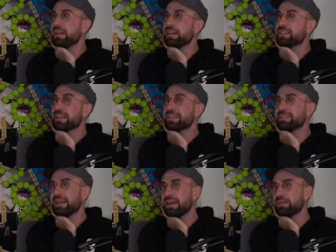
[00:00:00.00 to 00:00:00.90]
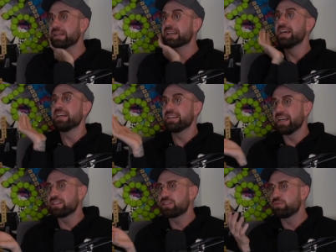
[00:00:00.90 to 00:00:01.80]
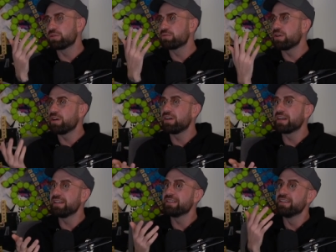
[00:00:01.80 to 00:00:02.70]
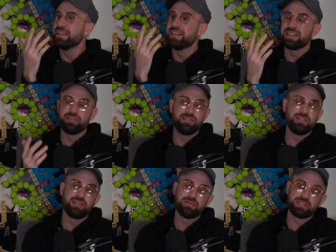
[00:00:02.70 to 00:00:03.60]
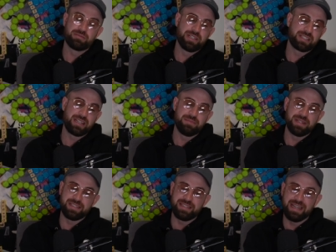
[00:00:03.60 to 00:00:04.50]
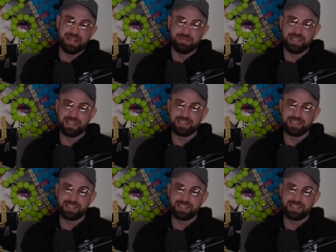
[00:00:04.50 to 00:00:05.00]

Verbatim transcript: And it's like, damn, like, yes, you were wrong and you knew it was risky, but damn it.